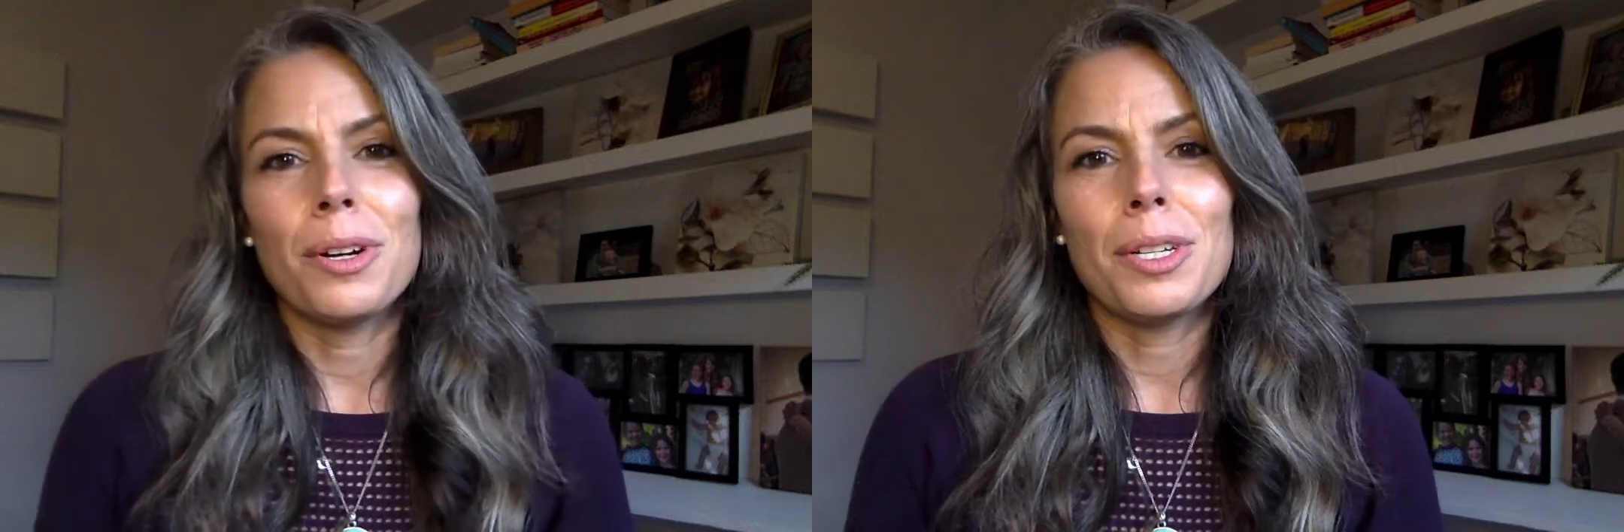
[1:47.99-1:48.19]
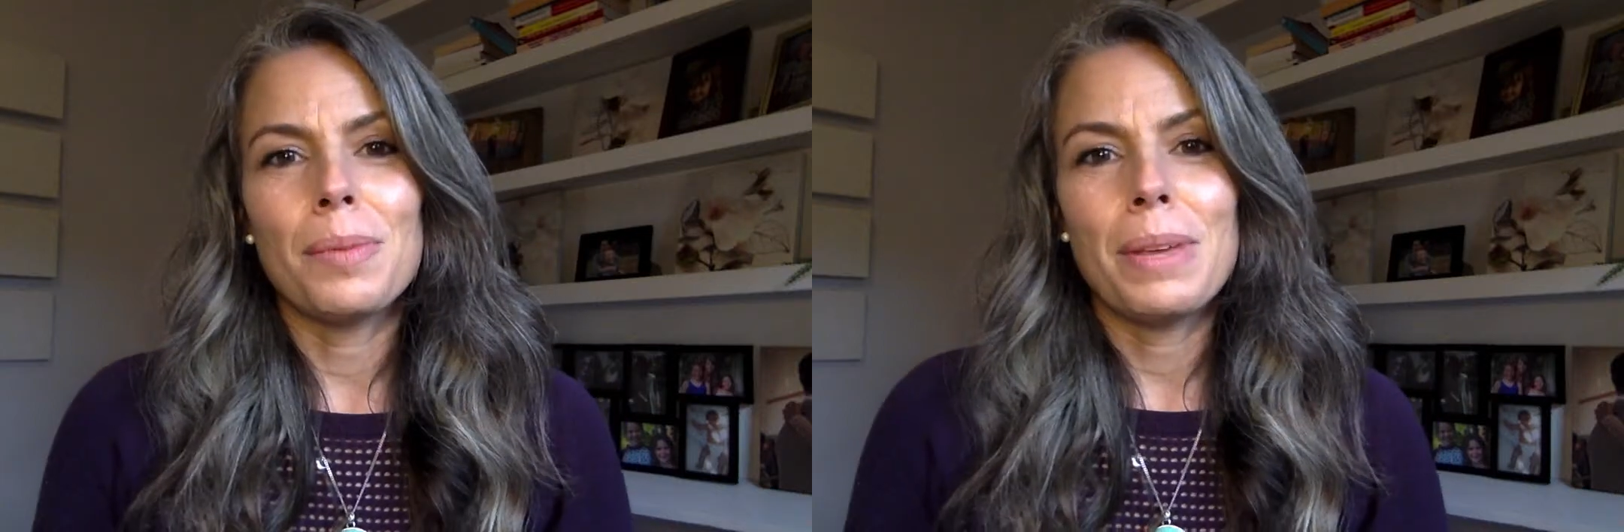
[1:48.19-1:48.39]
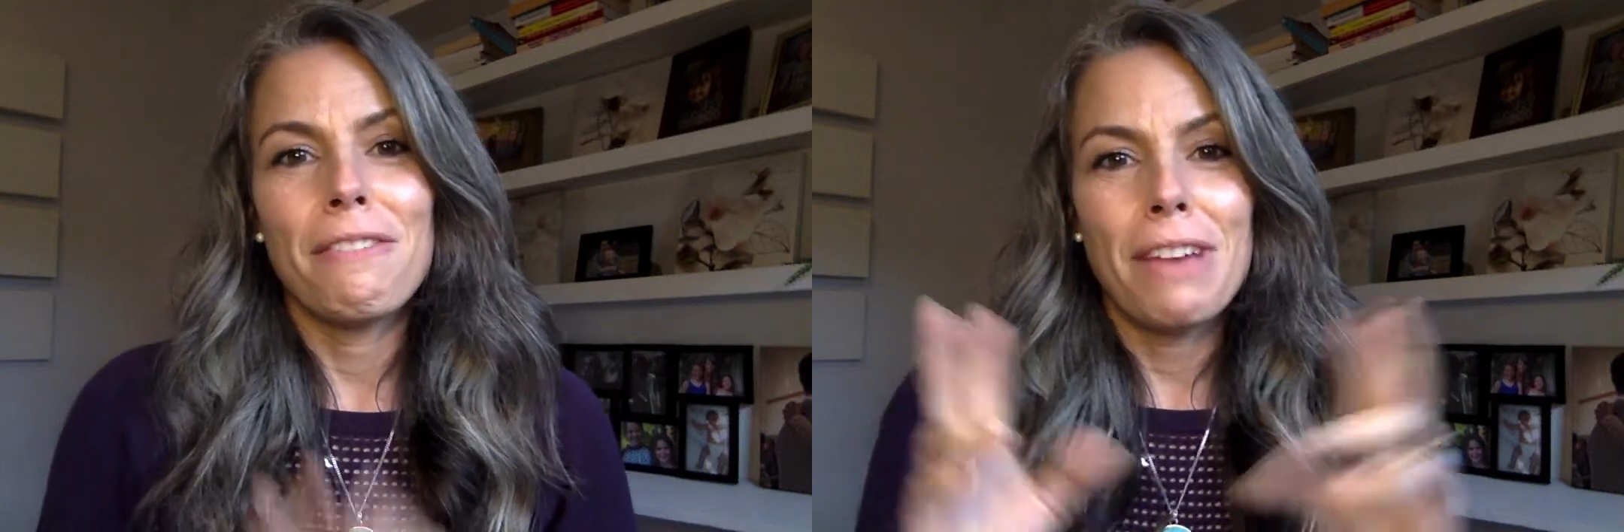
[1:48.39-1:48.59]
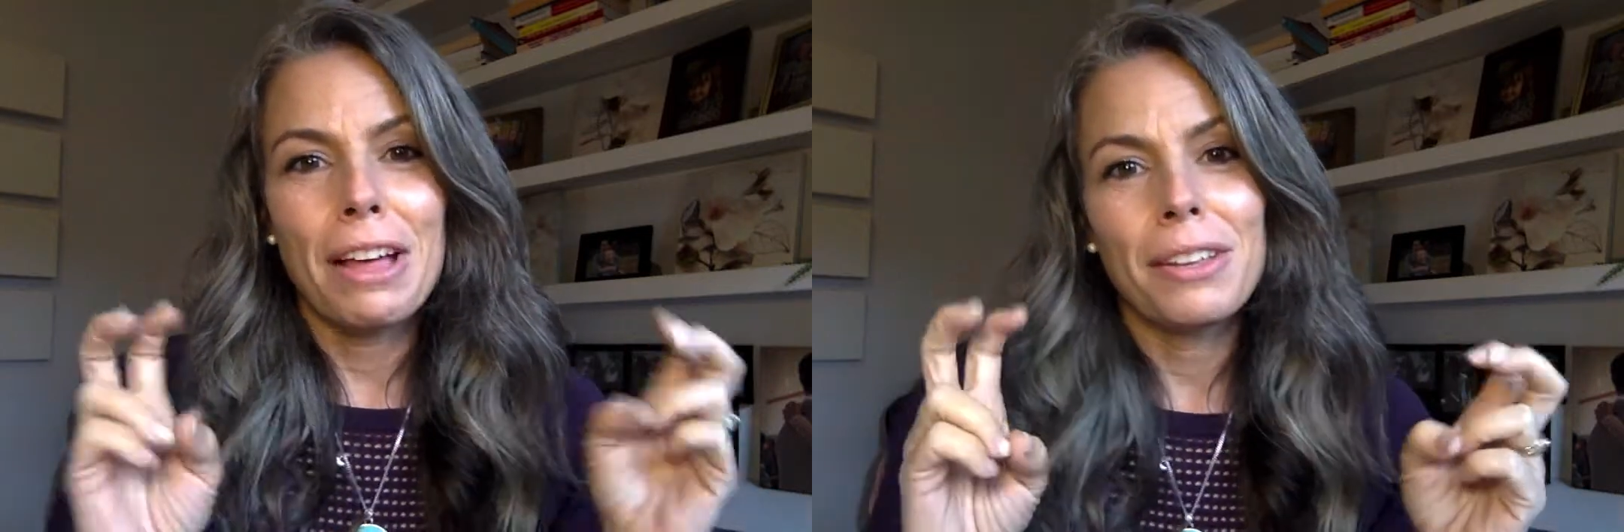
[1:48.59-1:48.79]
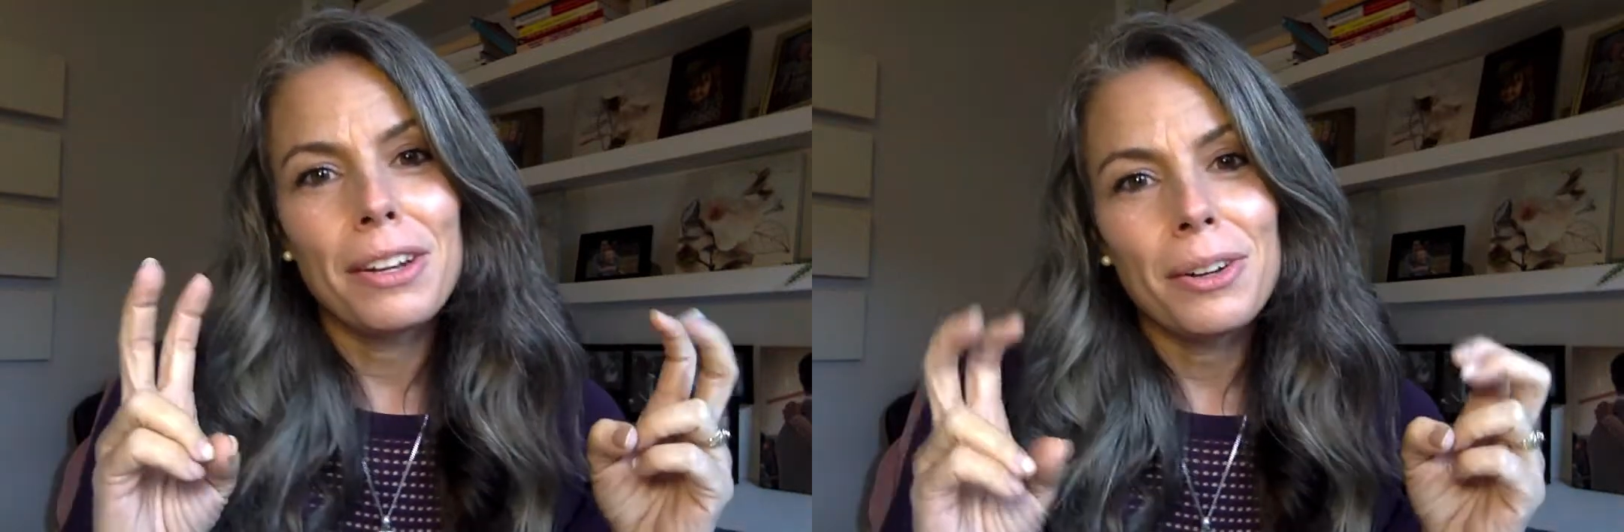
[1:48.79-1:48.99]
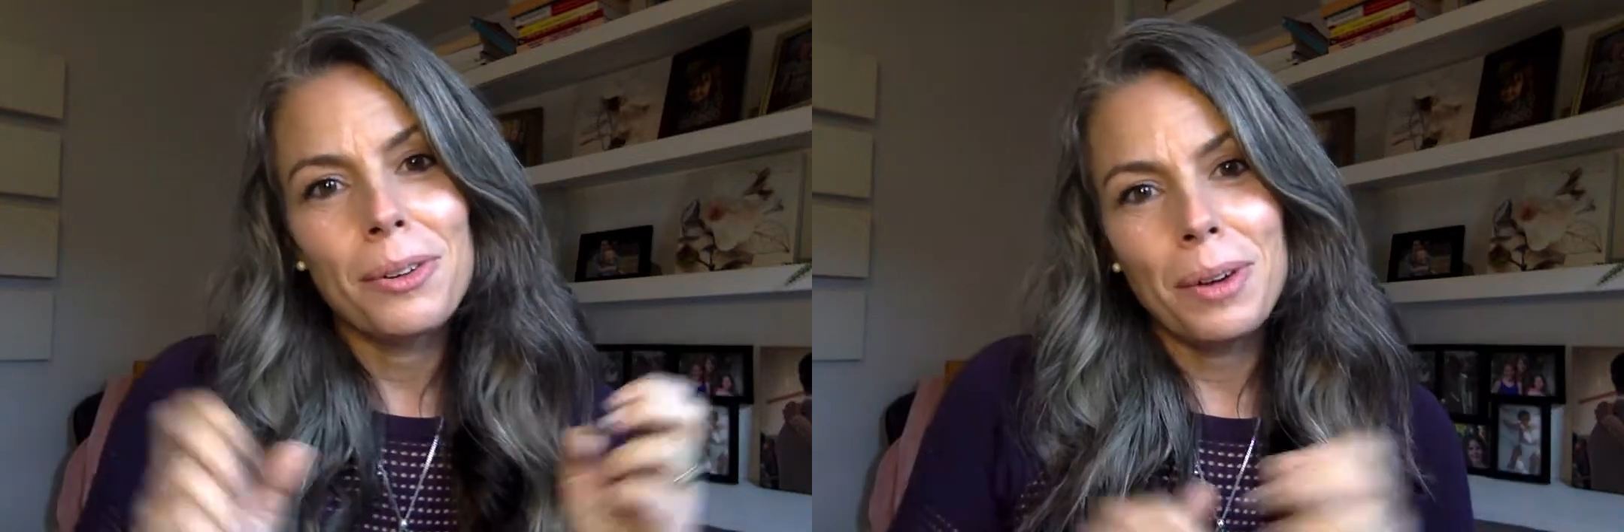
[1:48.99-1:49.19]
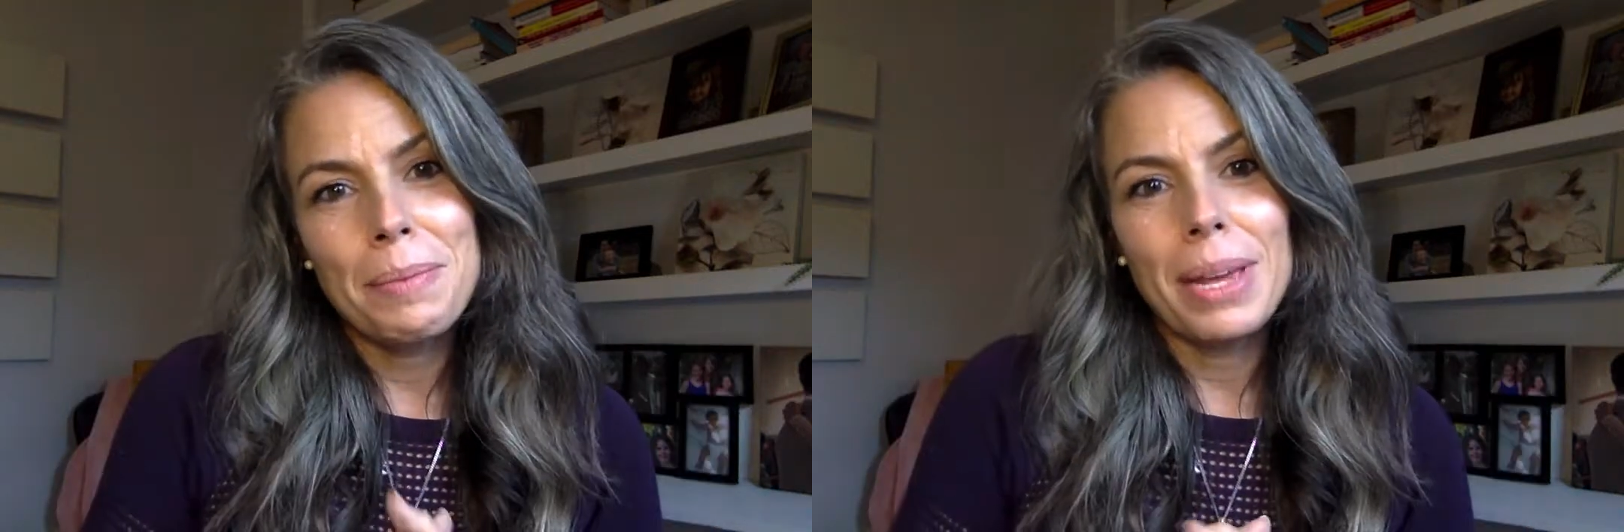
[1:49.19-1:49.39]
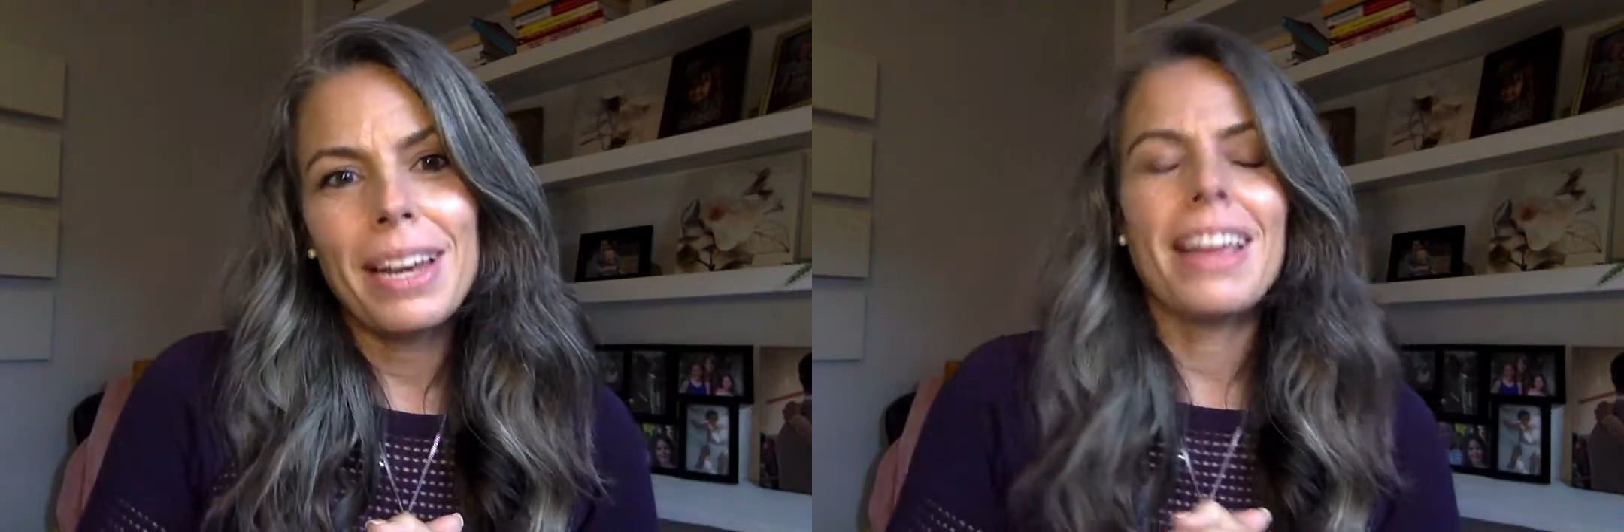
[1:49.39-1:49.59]
it to be a valid
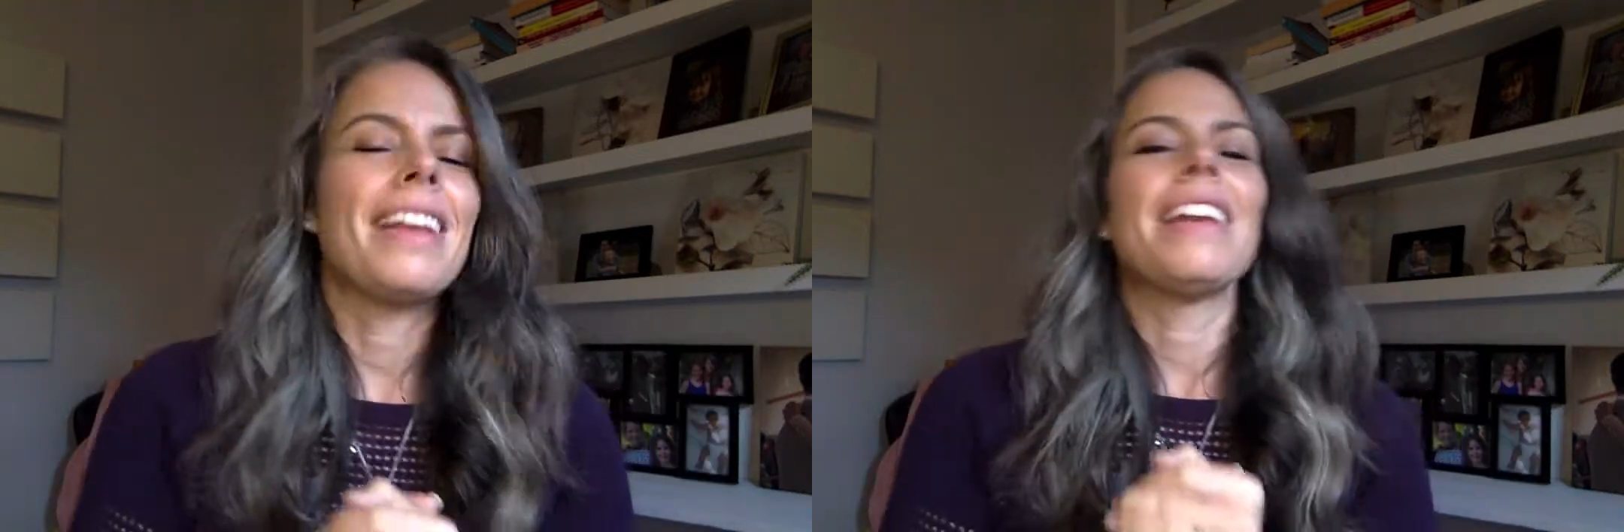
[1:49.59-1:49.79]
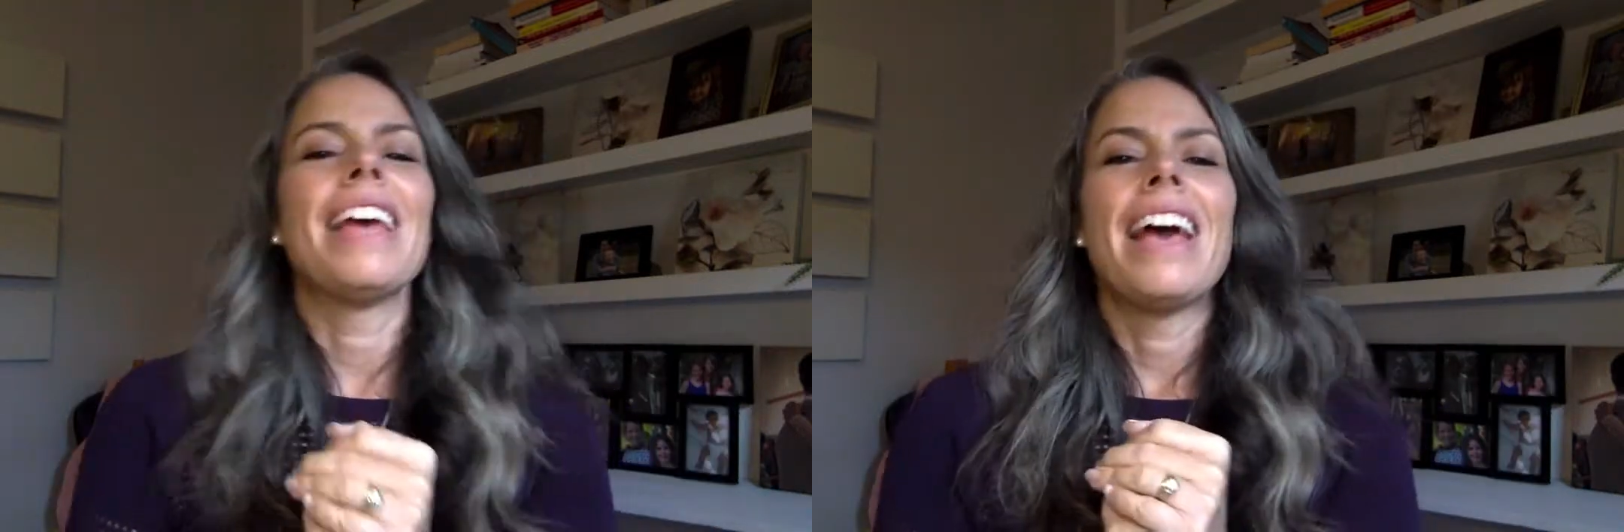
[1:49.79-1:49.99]
agreement. And